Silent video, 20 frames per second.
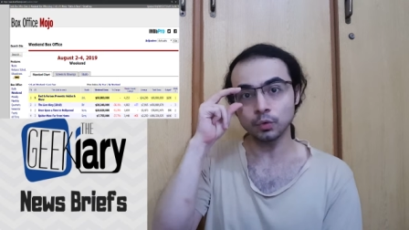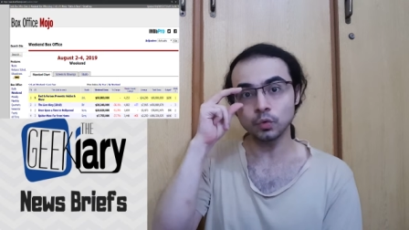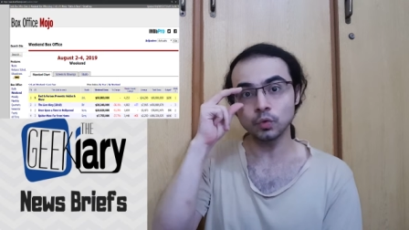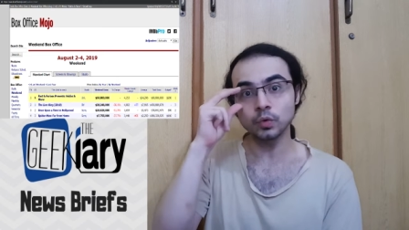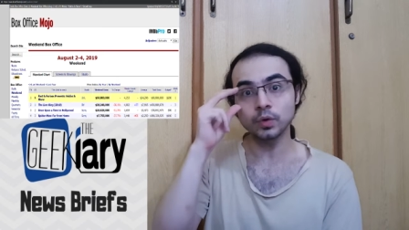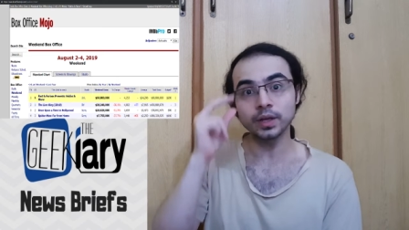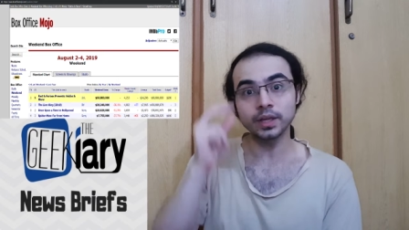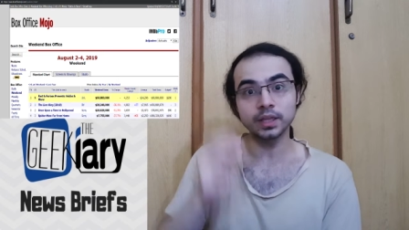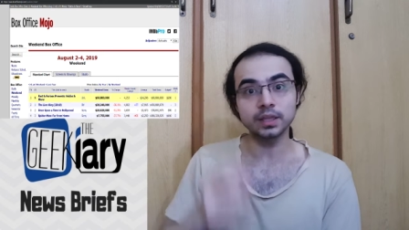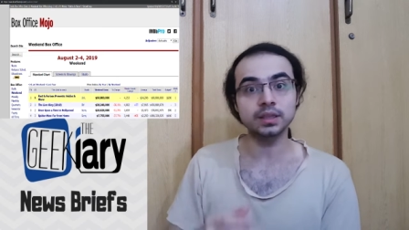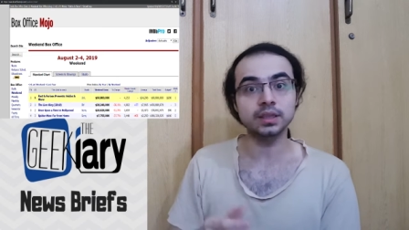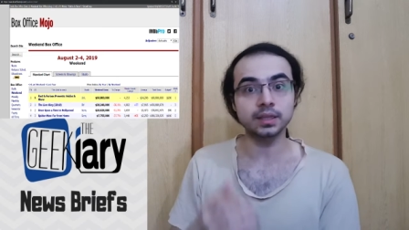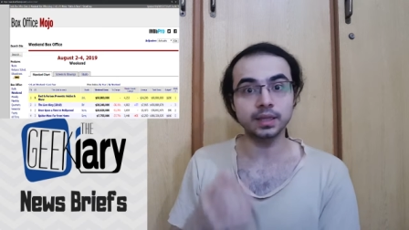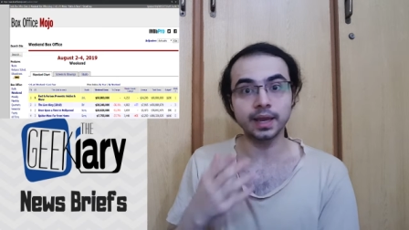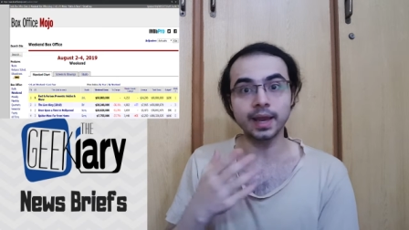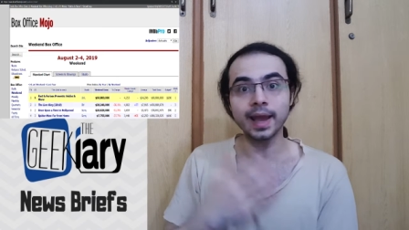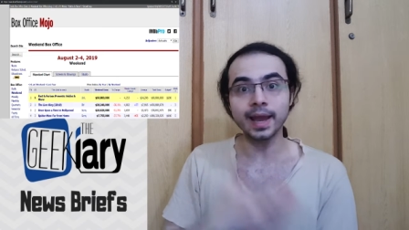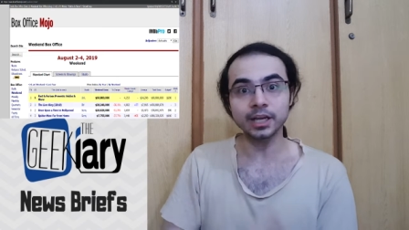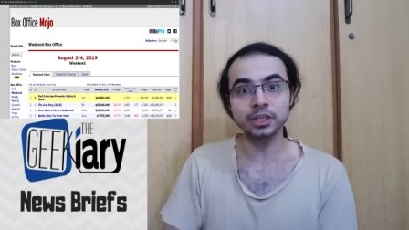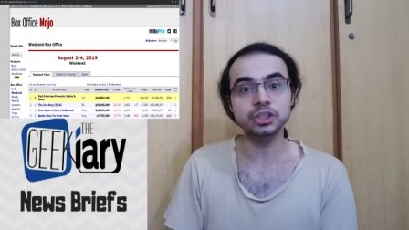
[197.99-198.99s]
who is
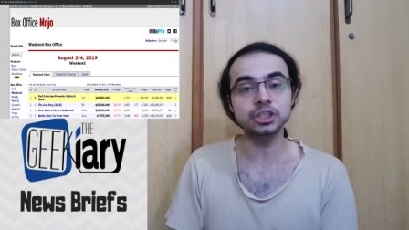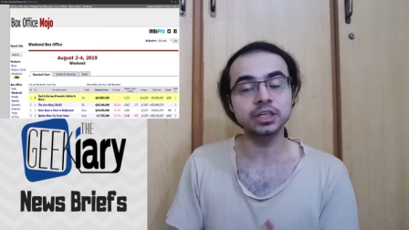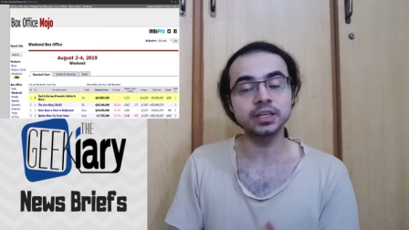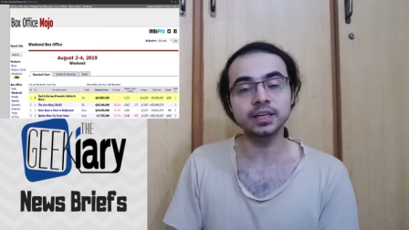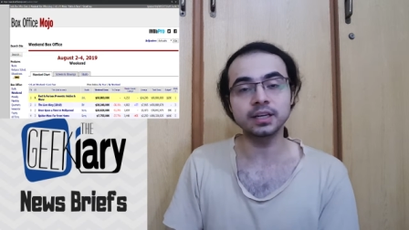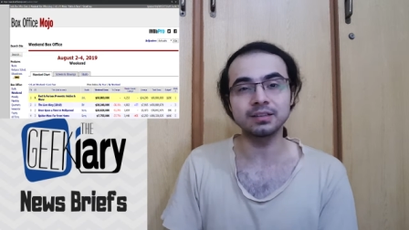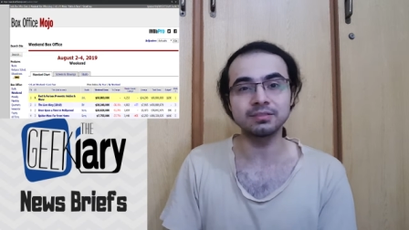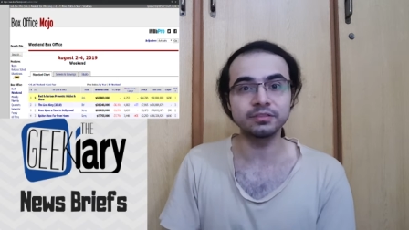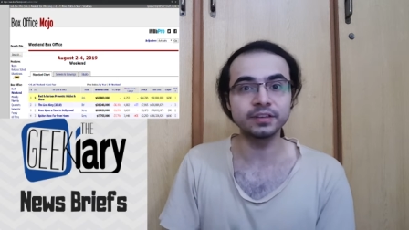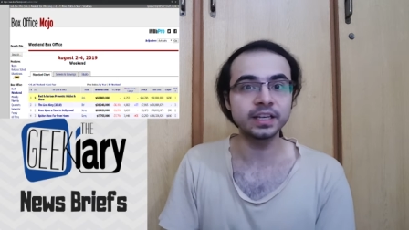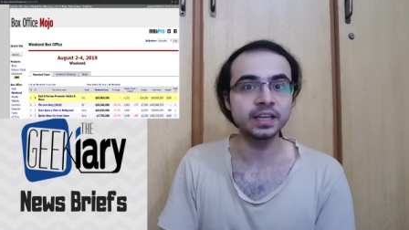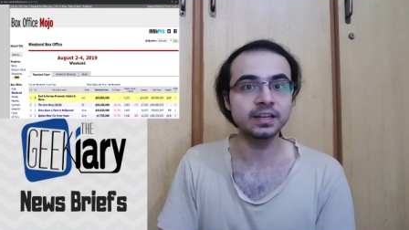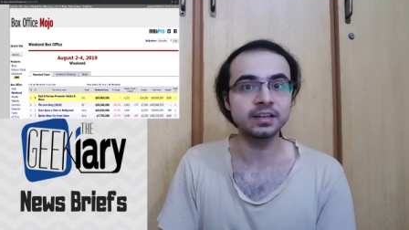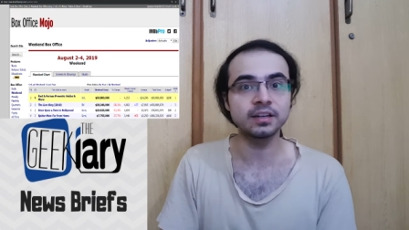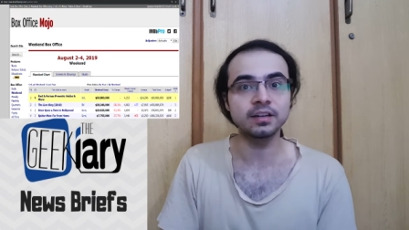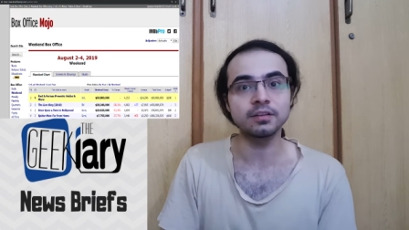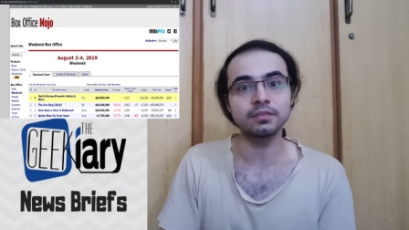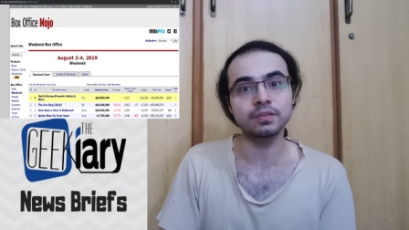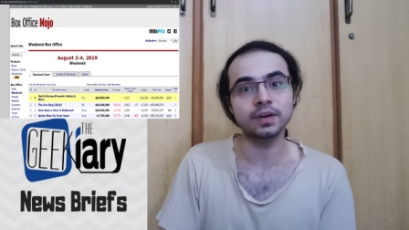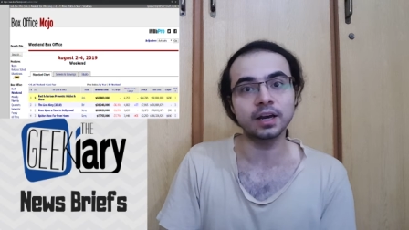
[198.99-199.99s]
actually a villain
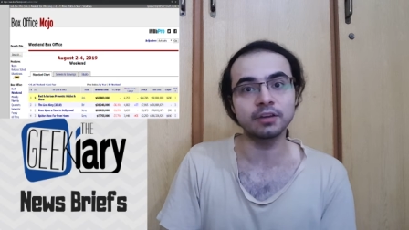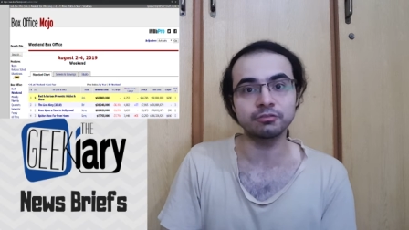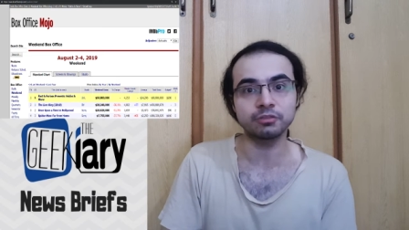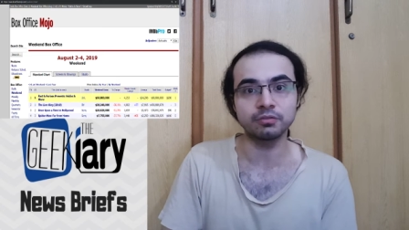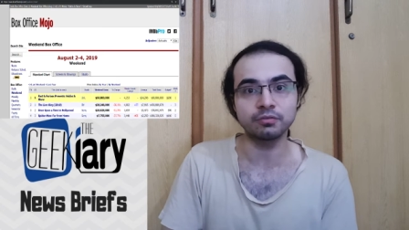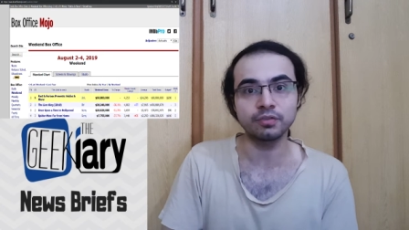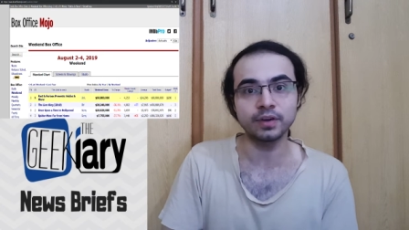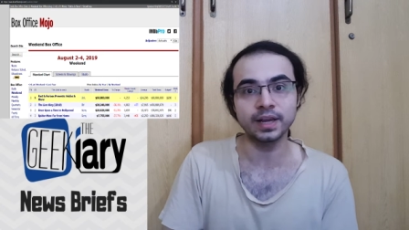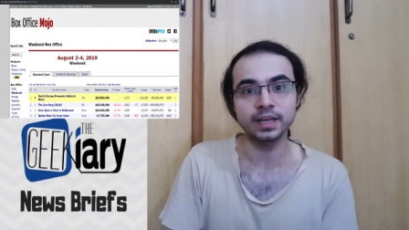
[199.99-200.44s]
in the Fast and,